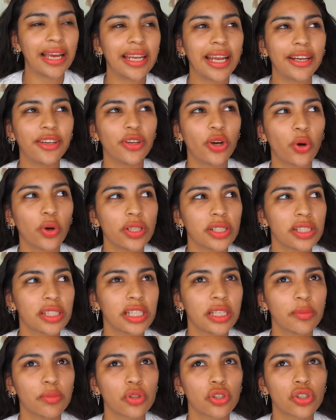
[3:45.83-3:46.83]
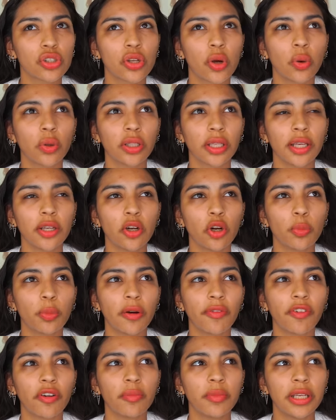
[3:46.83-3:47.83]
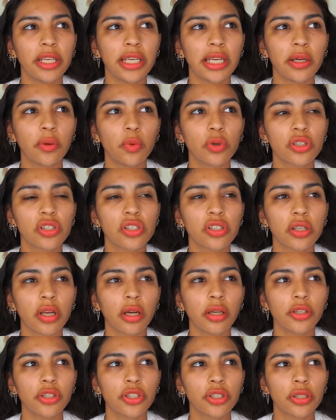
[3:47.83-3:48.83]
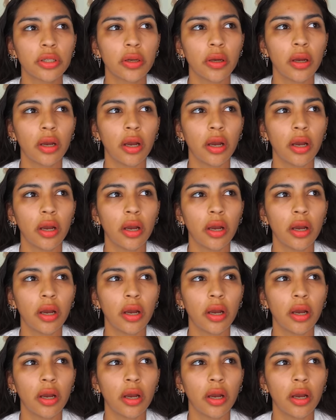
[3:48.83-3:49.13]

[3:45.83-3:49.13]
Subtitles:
And I know it seems so little, but for me, it was such